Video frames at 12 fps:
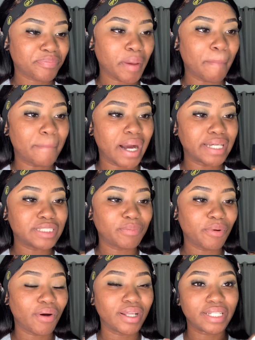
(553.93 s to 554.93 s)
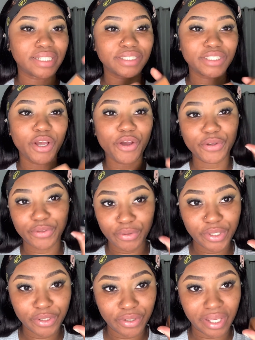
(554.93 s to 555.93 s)
Matte Poreless
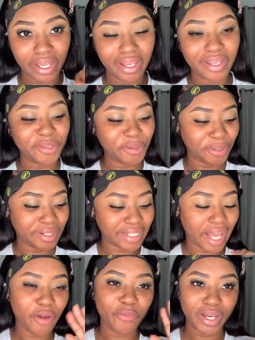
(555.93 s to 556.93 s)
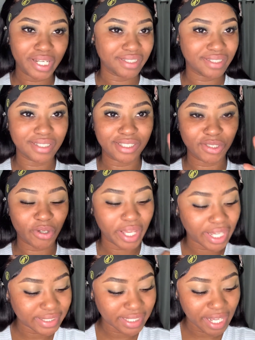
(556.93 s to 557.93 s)
338. Y'all, I went into the store
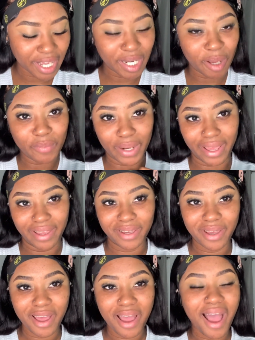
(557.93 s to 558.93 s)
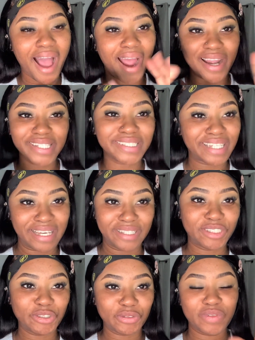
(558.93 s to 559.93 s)
yesterday and I'm like, I need to get the
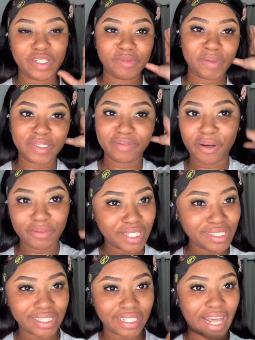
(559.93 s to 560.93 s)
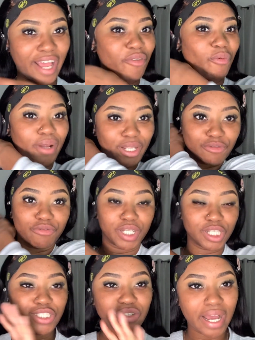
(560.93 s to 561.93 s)
Juvia's Place foundation. I want to
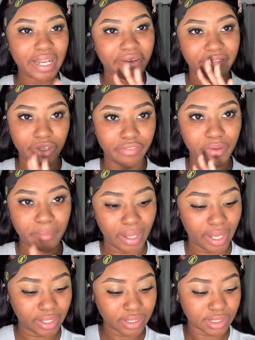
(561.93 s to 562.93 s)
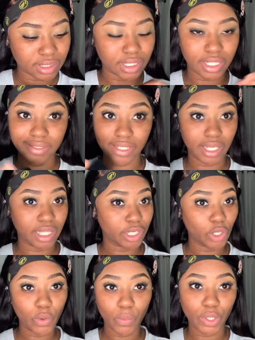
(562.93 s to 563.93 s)
really try that Velvet Matte because they say a
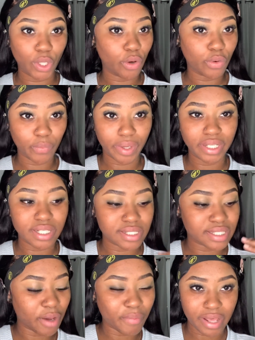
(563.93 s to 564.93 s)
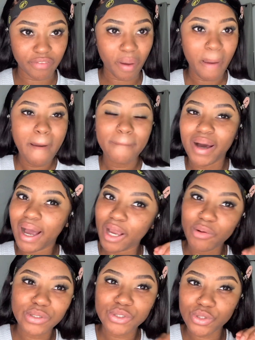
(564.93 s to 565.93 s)
little go a long way, this, that, whatever. But I
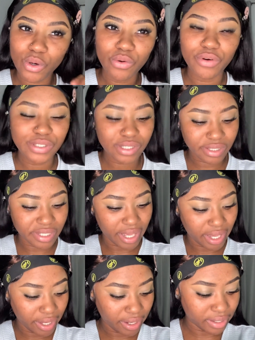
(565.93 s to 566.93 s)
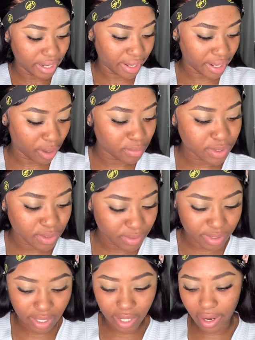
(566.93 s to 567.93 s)
was so scared. Like, I was so
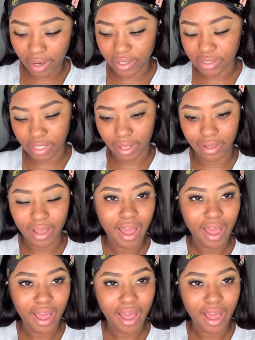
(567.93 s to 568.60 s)
scared because, like,